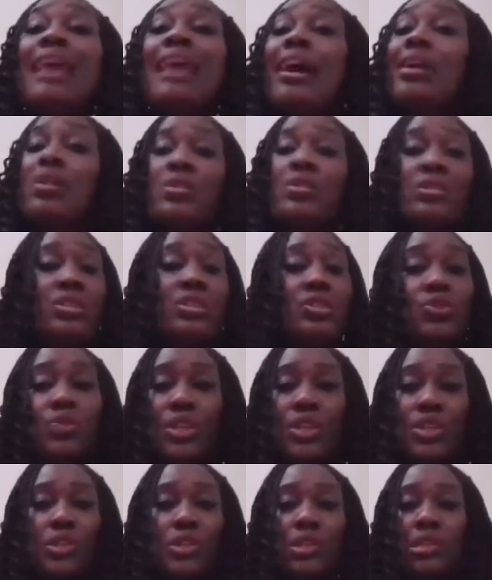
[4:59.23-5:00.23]
and
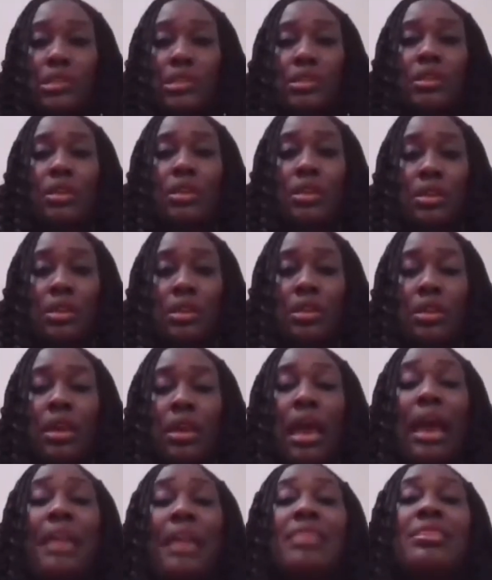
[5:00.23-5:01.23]
concentration.
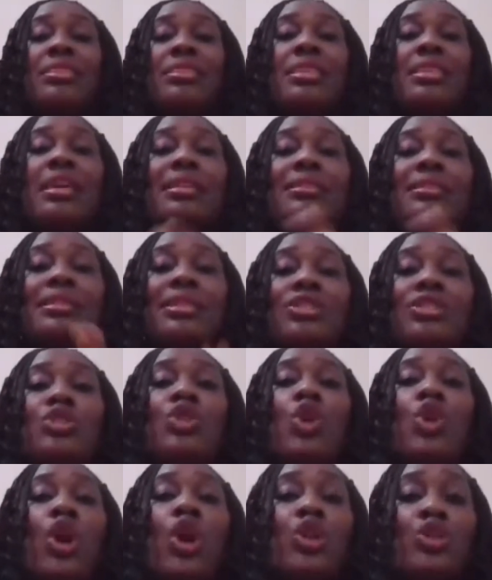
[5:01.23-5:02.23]
And this is
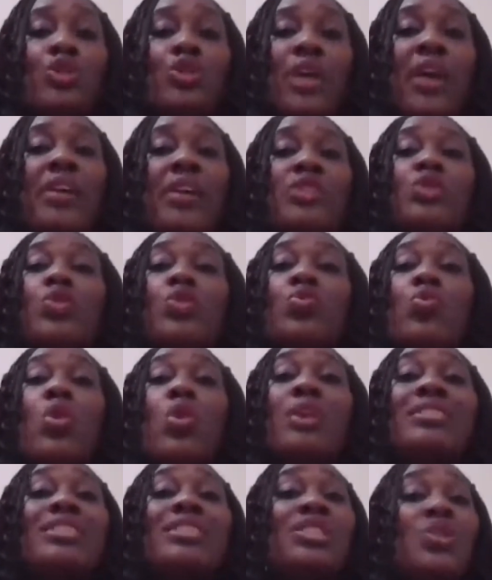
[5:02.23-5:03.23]
contrary to
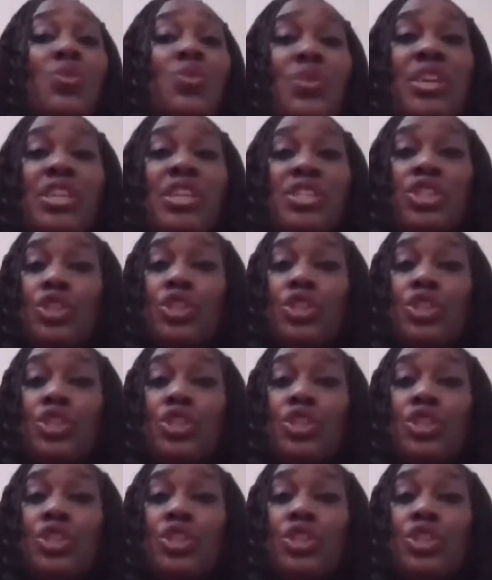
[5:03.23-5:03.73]
what screens